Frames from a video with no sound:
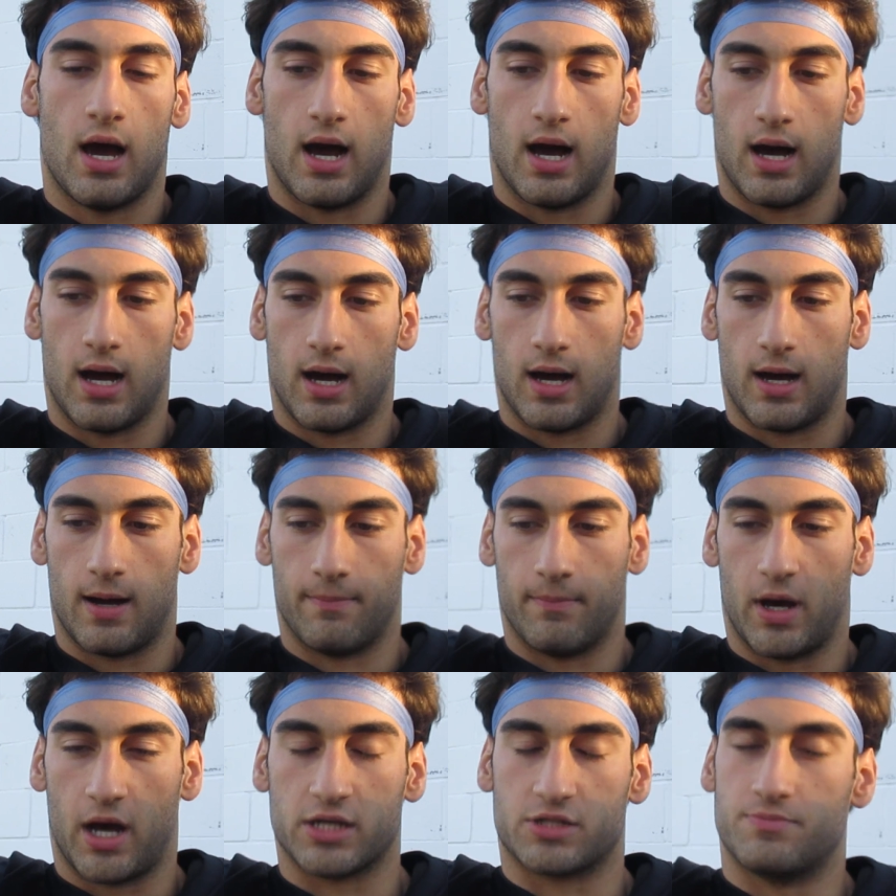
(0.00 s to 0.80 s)

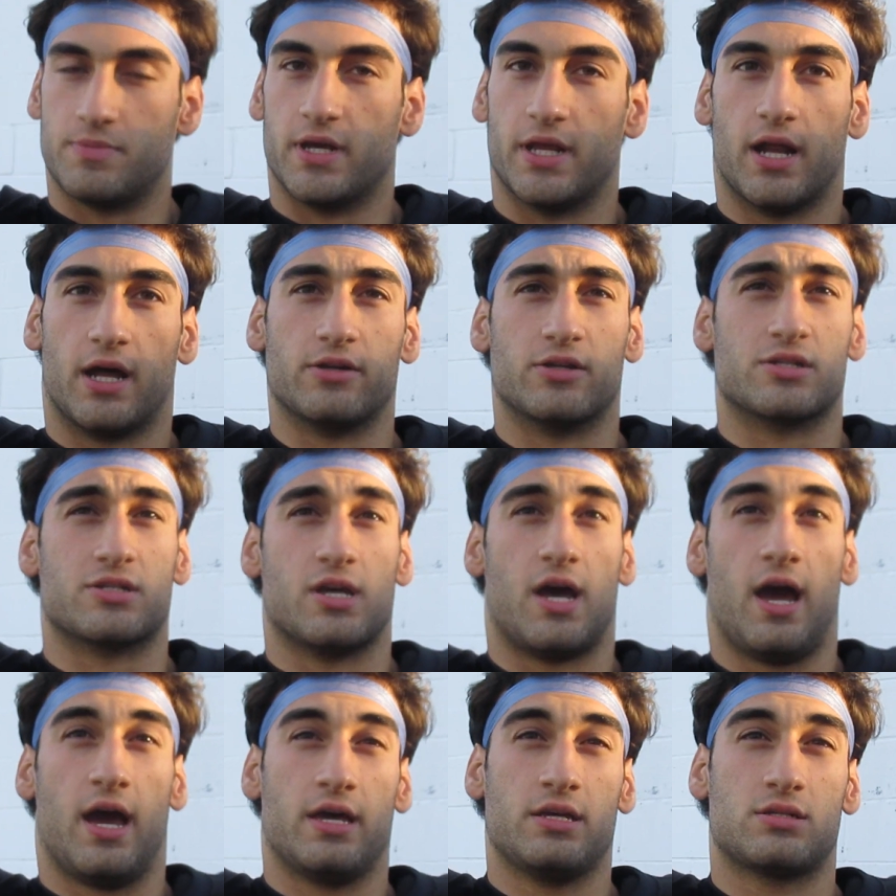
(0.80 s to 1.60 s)
us being
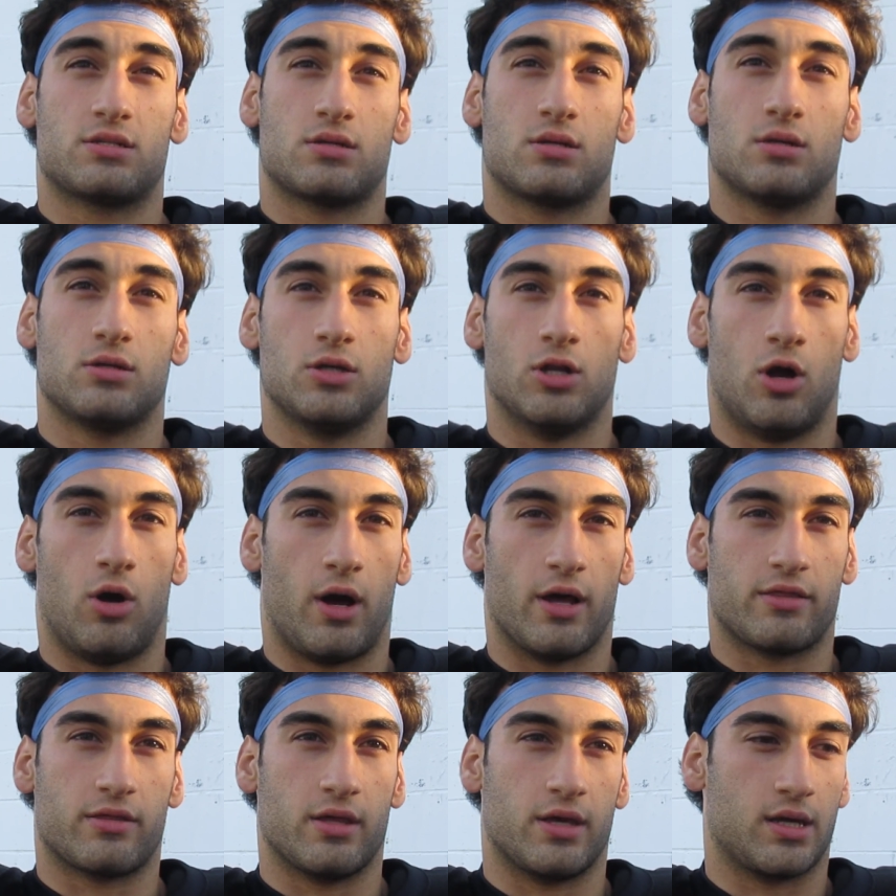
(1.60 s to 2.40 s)
undersized. You know,
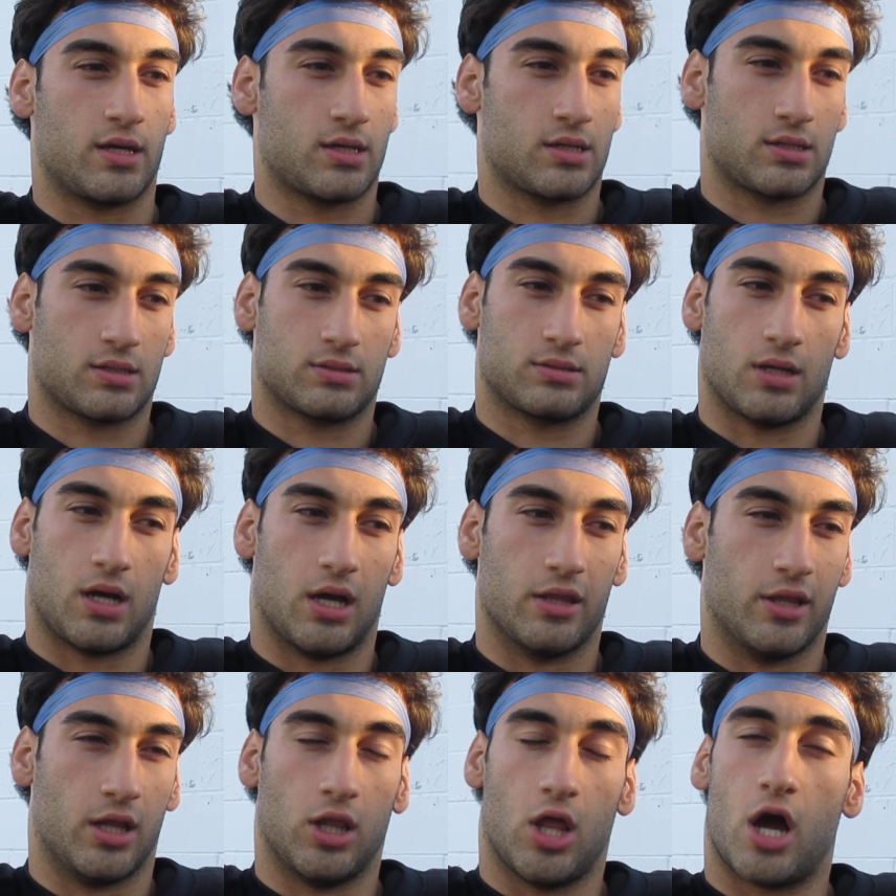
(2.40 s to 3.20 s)
I think
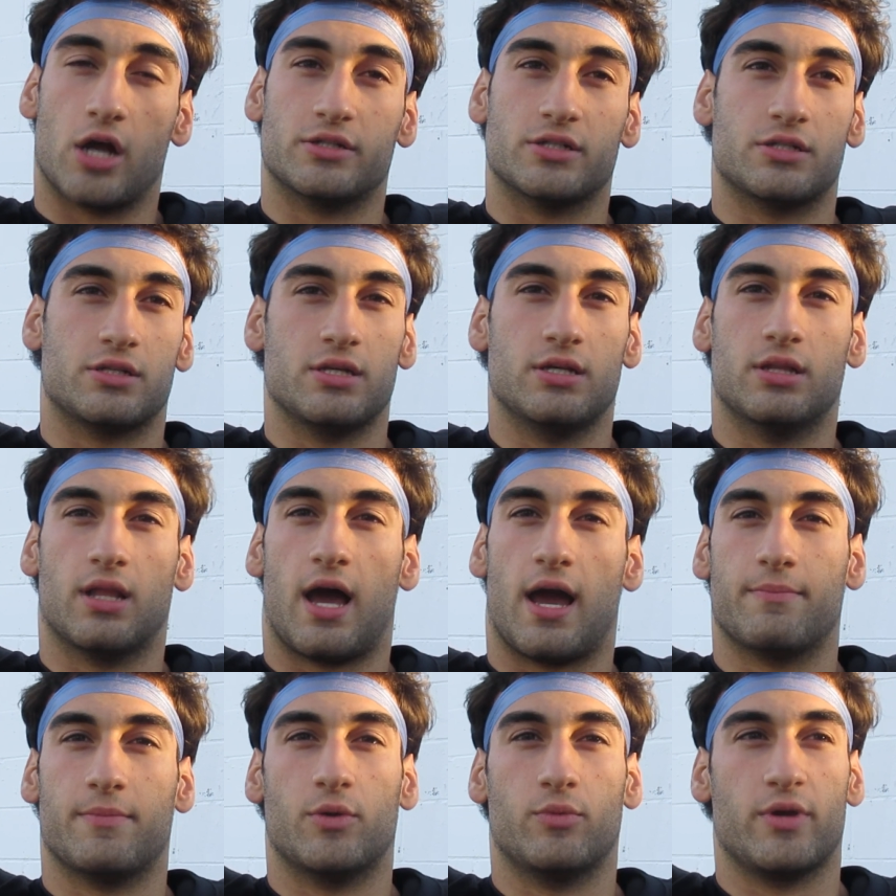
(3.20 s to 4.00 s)
the largest D
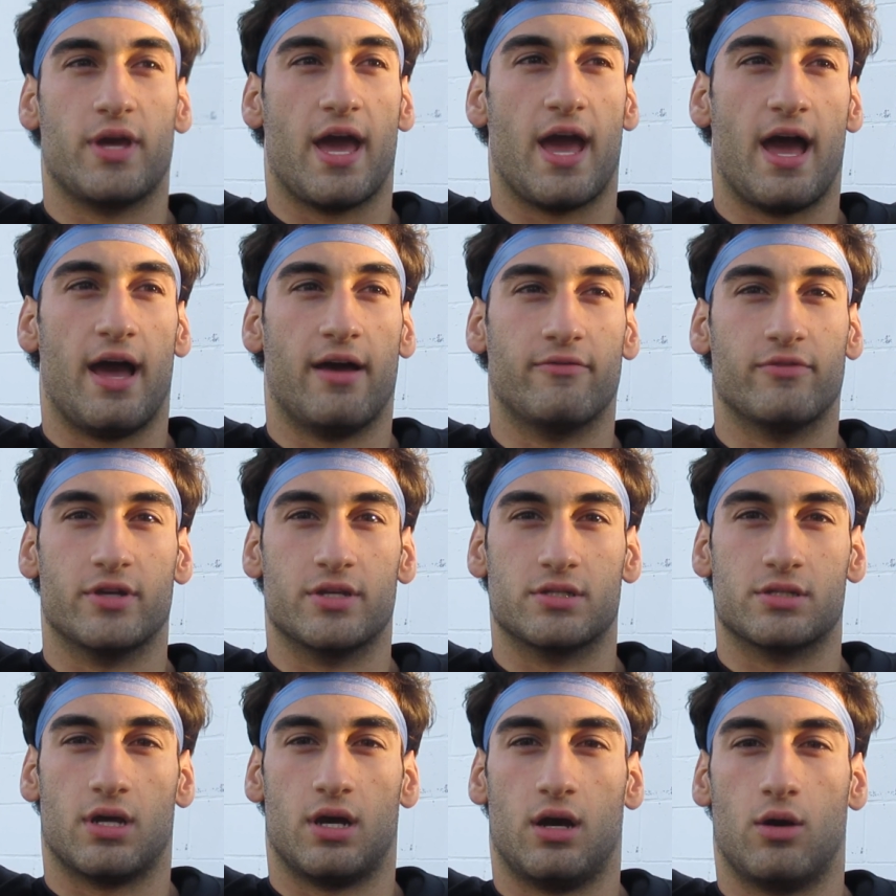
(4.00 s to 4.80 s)
lineman we have
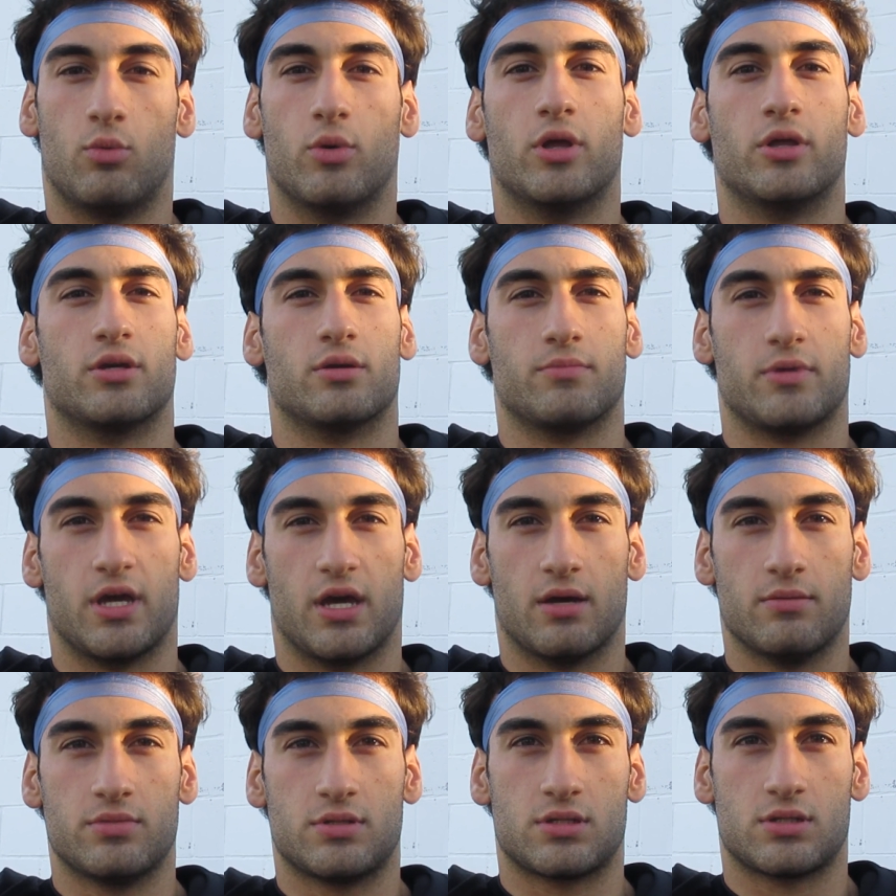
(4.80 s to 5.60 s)
is William
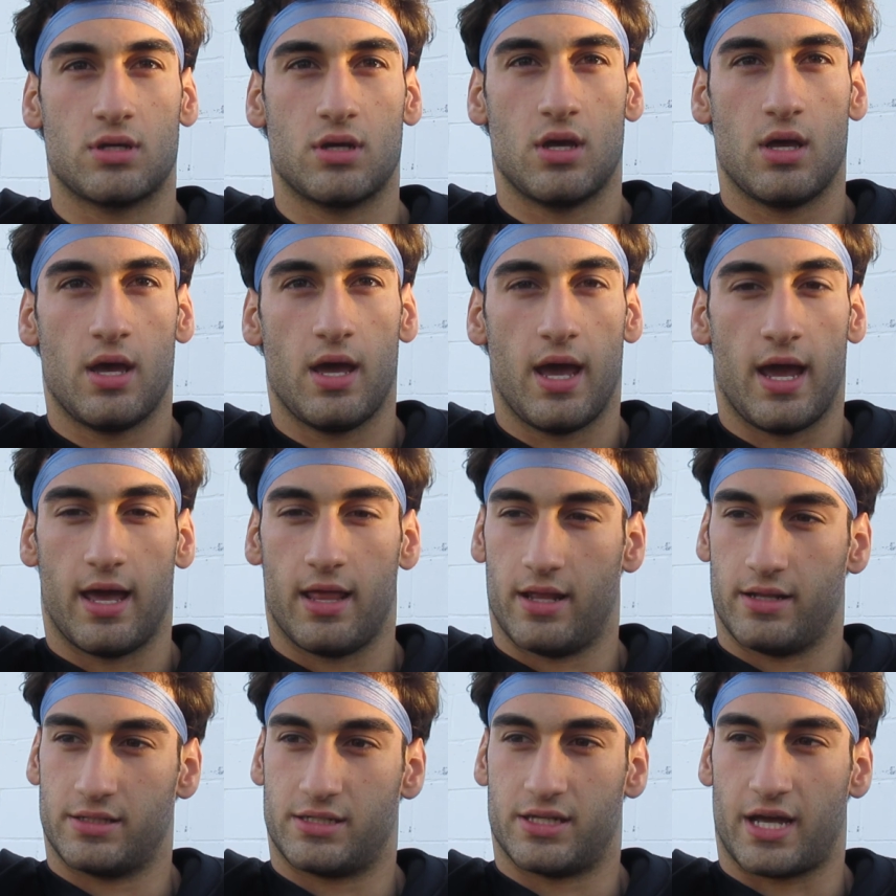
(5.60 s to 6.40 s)
Gibbs, and
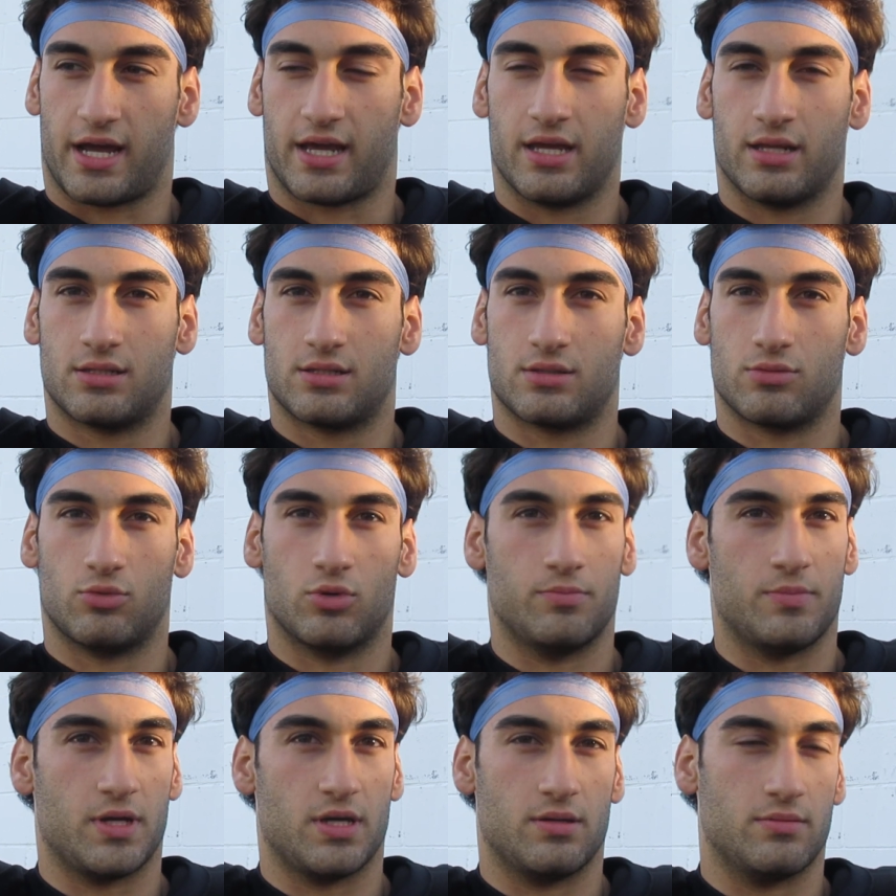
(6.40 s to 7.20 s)
then second
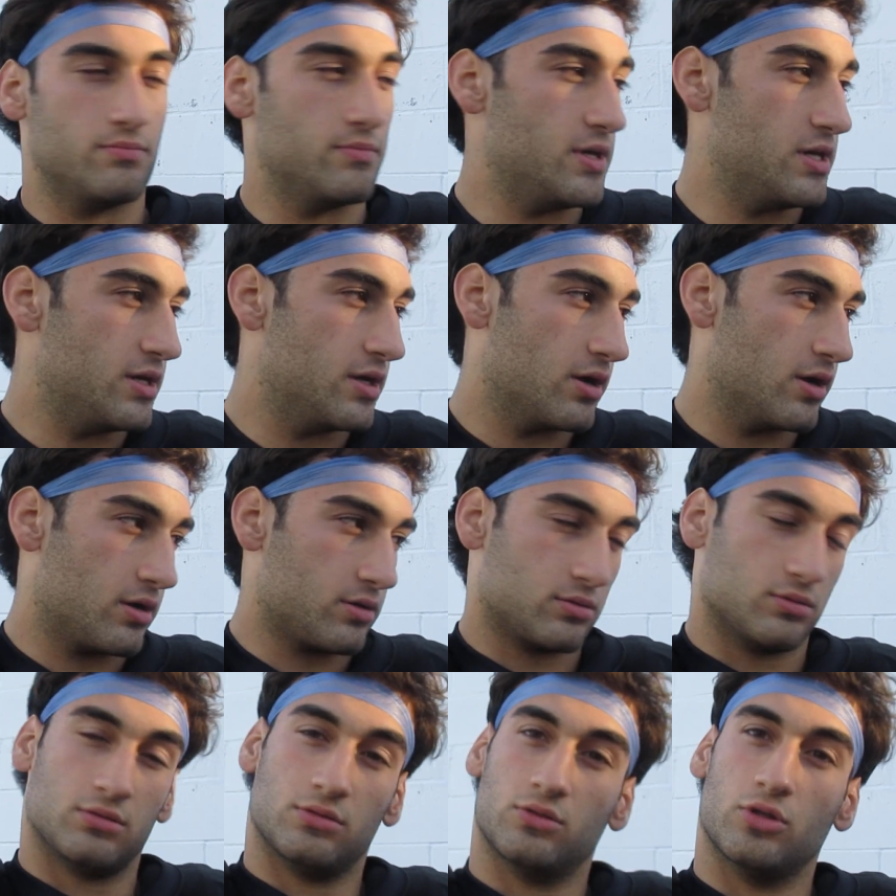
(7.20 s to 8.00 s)
would be me or
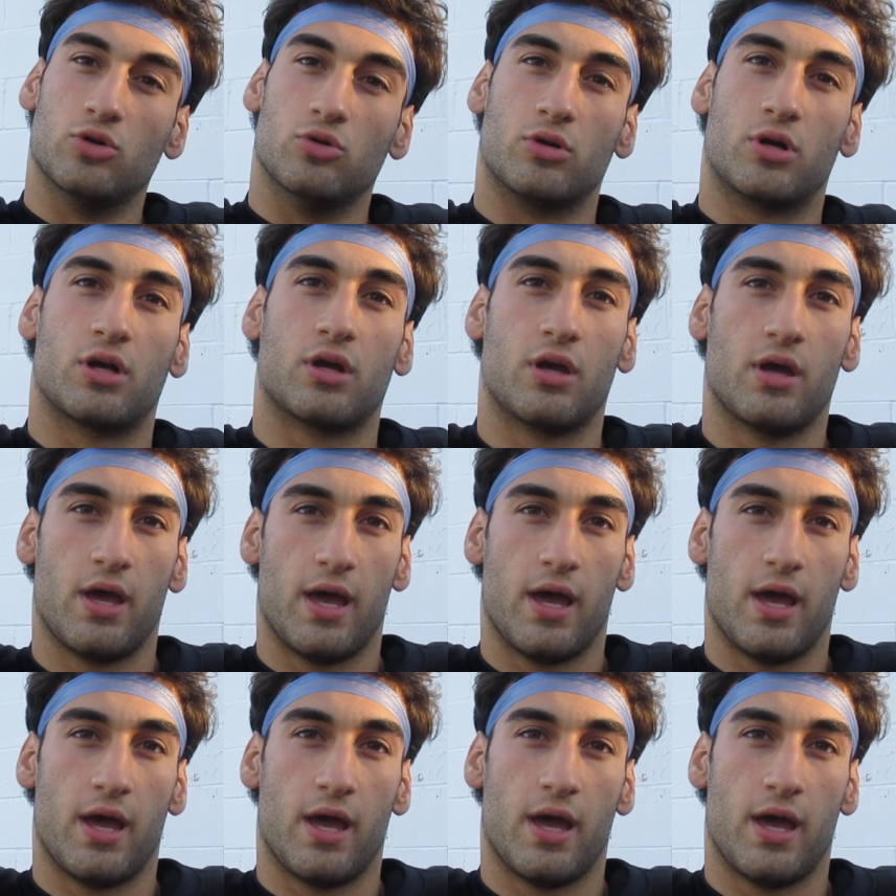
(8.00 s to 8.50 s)
Luke.